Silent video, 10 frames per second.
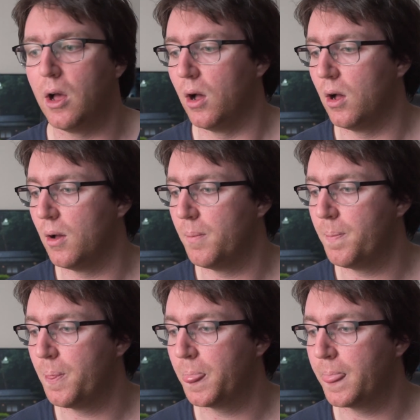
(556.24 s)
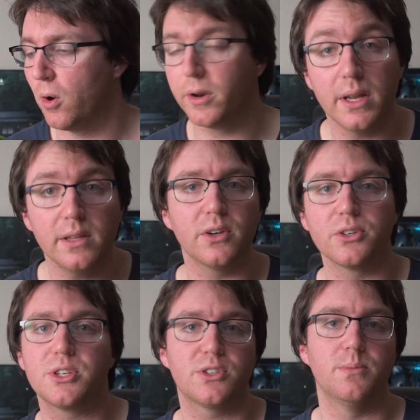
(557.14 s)
Um, on an Intel
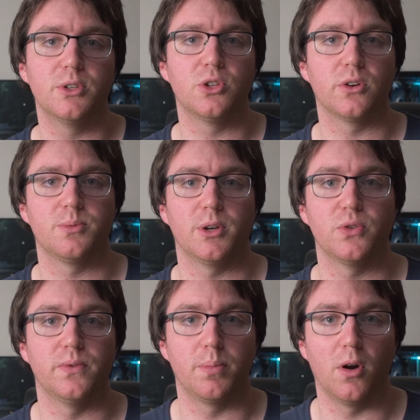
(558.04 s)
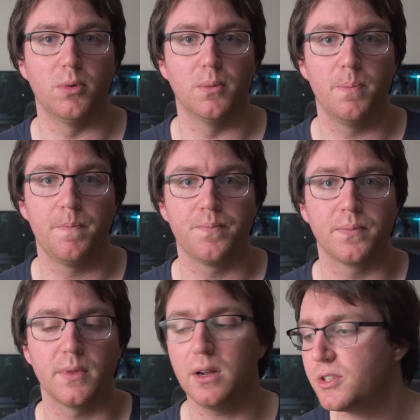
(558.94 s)
system, it's not as much of a problem.
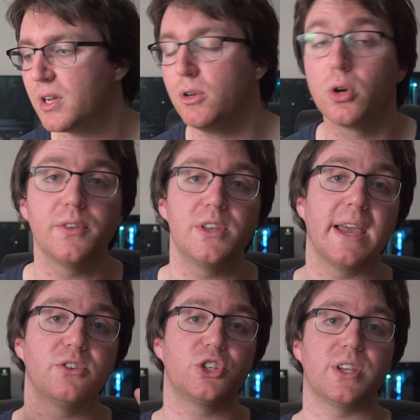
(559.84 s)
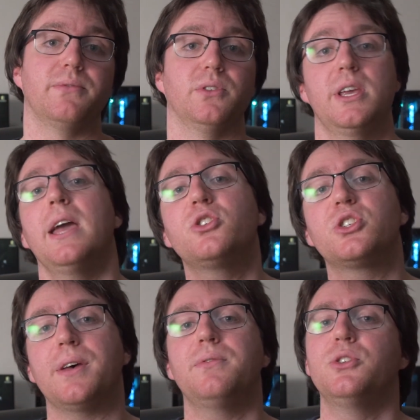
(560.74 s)
Now let's have a look at the H7. The
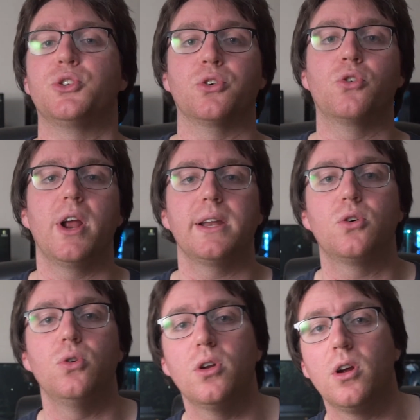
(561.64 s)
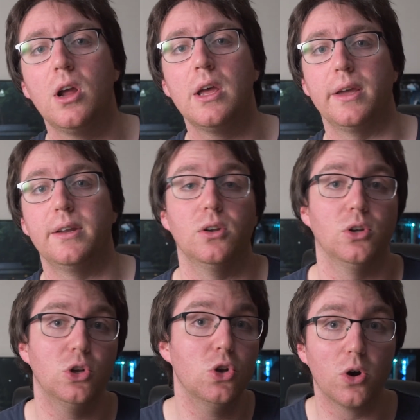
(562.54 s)
H7 is a great cooler. It
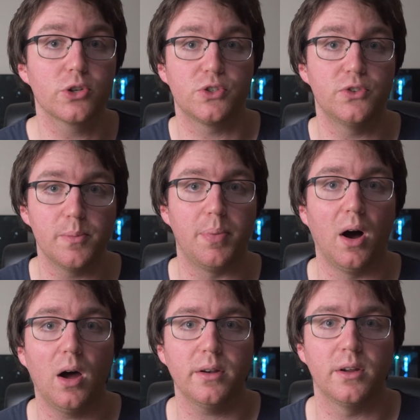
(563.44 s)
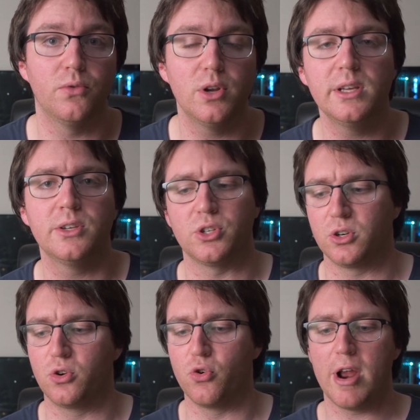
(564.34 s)
looks the part. It really is a
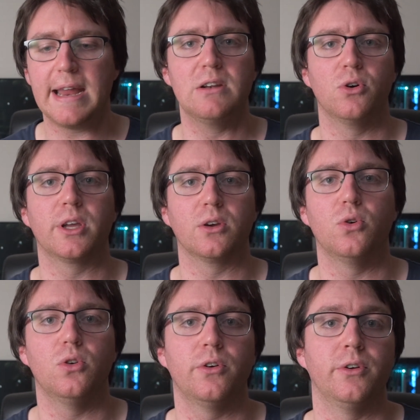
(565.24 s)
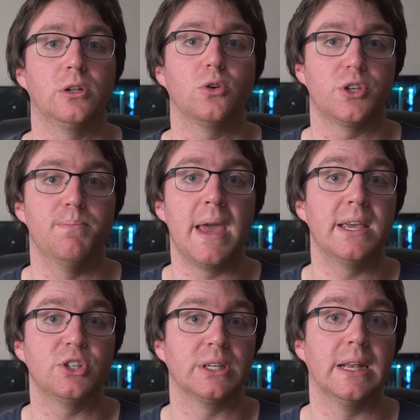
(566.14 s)
great looking cooler and it looks
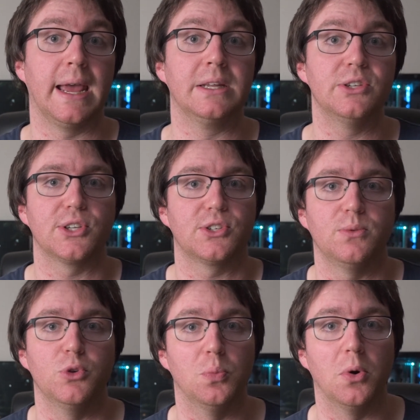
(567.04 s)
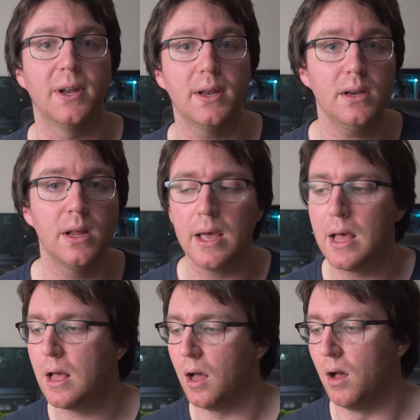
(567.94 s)
amazing in any system you put it in.
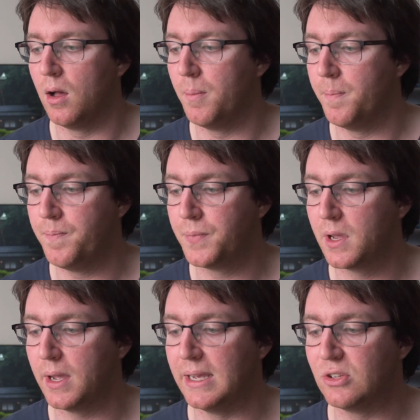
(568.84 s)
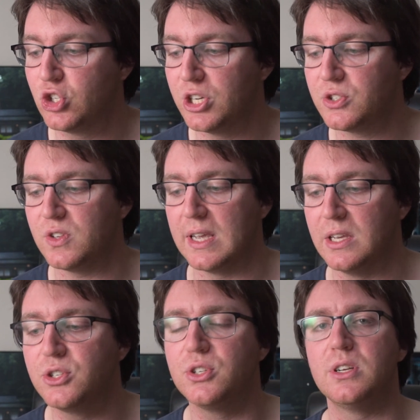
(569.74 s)
Um, it just
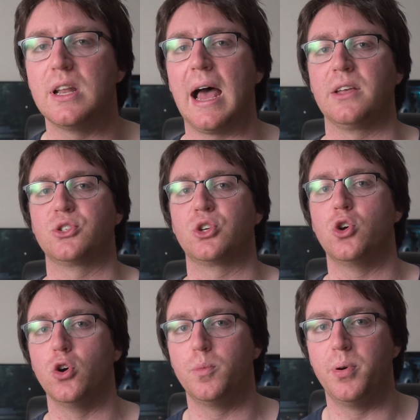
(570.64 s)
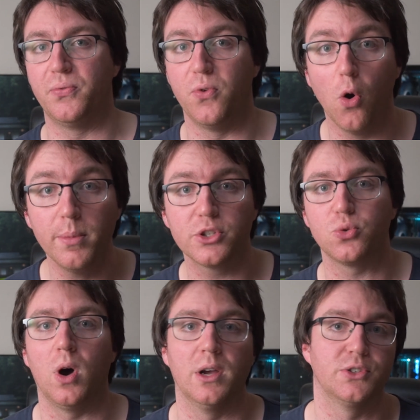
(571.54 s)
isn't as good performance
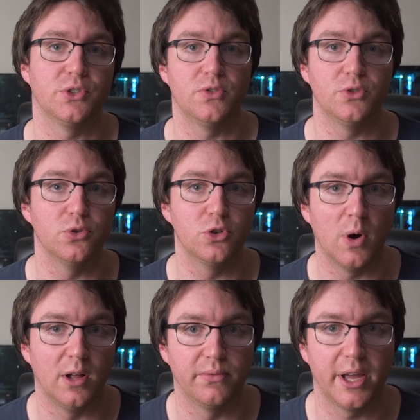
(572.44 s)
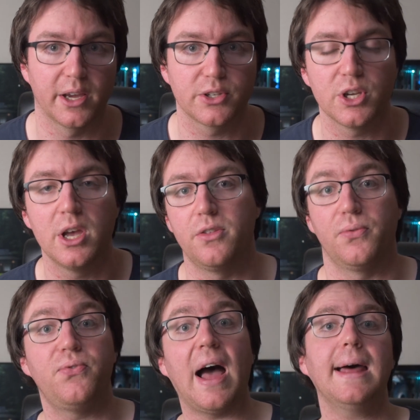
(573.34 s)
wise as the 212X. The
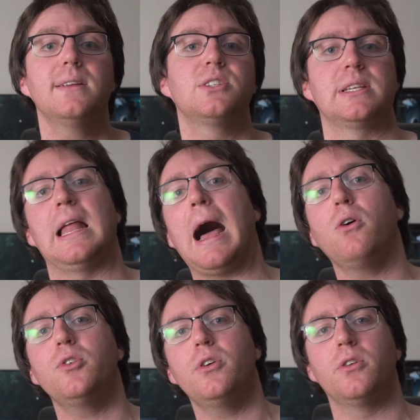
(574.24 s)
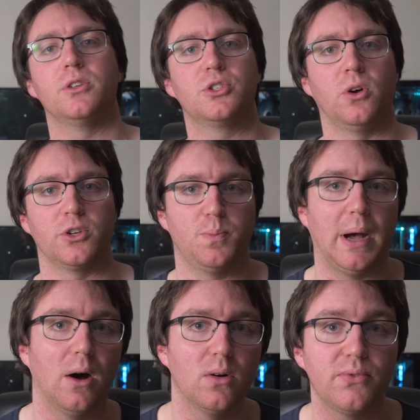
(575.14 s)
fan is louder and it's not as
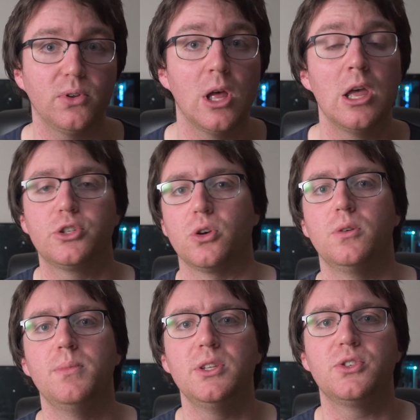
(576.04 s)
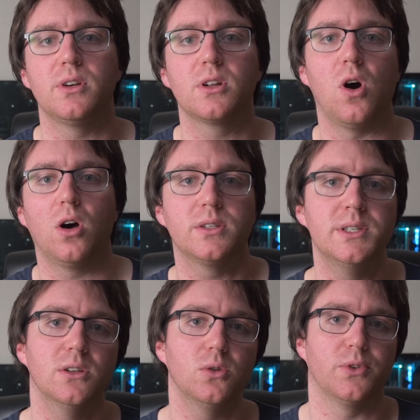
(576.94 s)
powerful, so it means that it can't
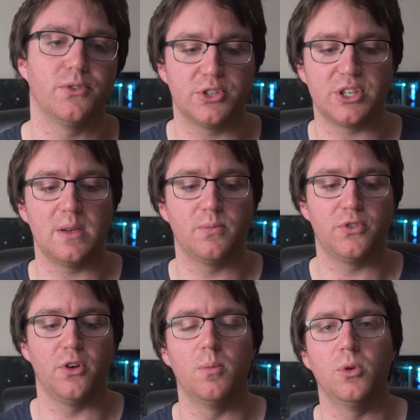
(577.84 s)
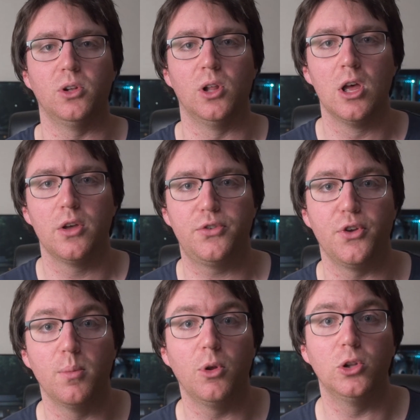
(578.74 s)
deal with the same thermal
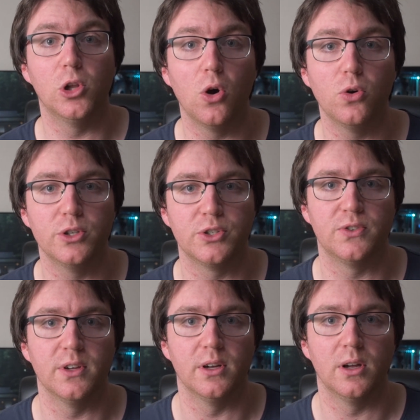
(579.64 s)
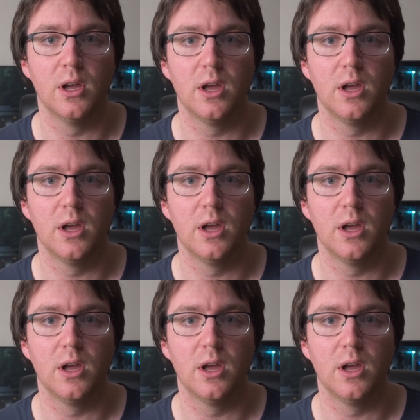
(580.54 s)
thermal load as the